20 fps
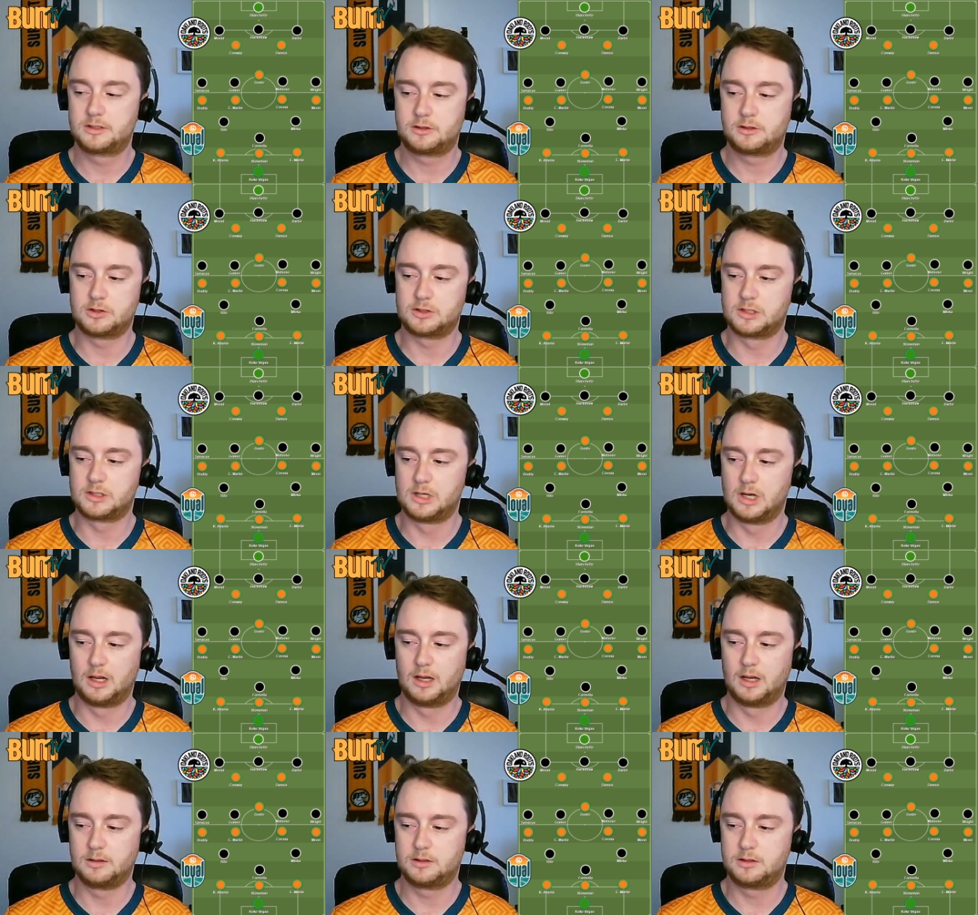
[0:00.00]
Just
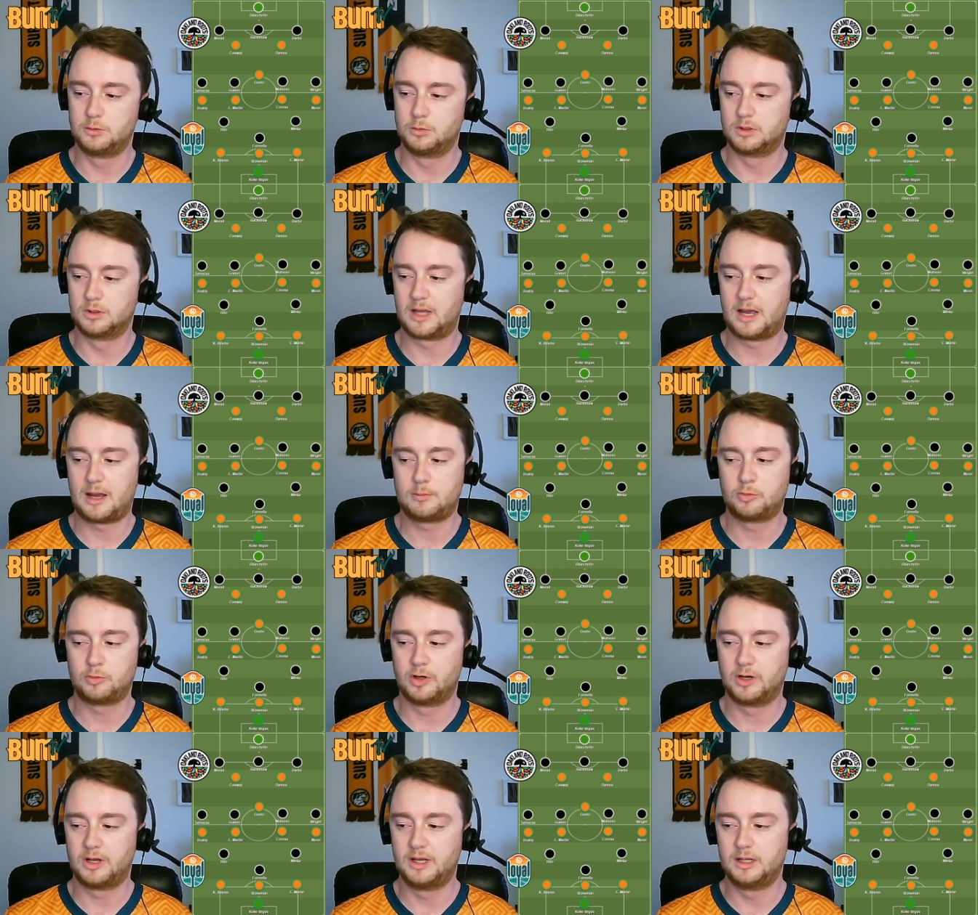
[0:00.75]
uh, to
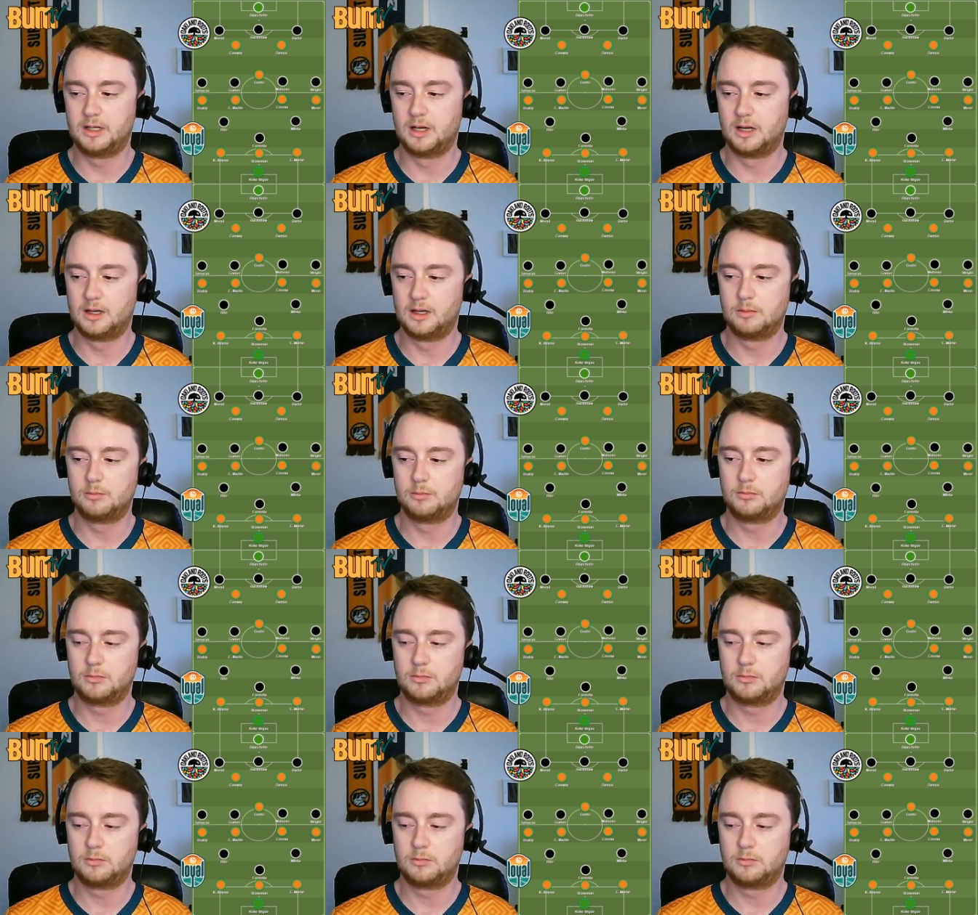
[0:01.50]
elaborate, um,